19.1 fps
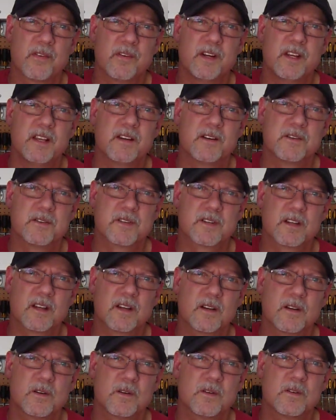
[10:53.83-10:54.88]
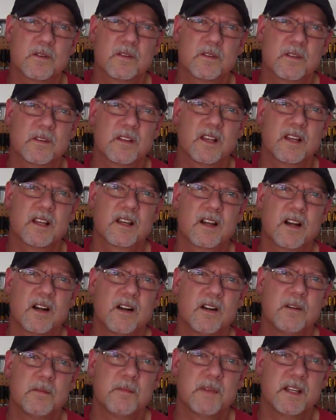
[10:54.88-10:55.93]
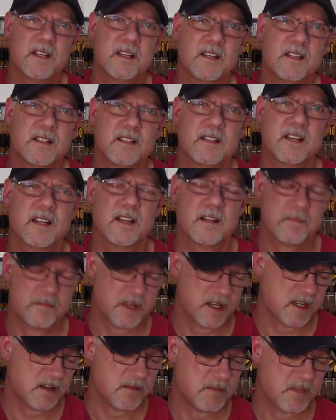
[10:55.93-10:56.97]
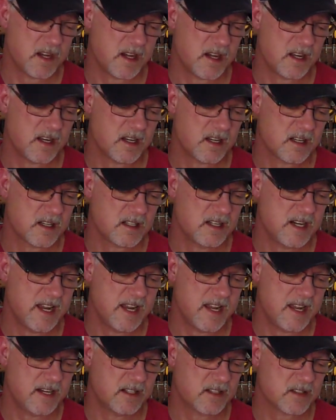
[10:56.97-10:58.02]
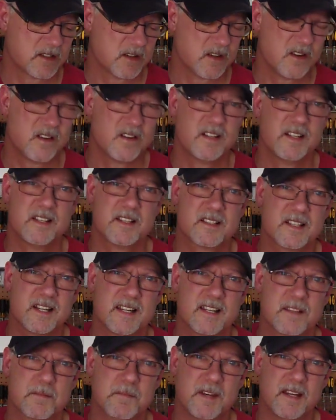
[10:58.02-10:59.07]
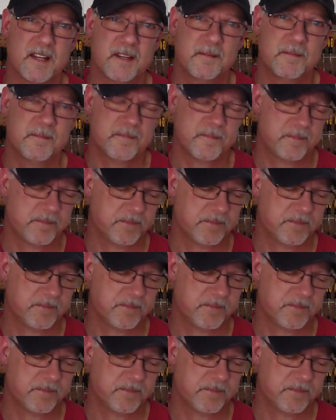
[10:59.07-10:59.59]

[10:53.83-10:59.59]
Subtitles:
3 years ago, they called me and tell me my dad is on his deathbed.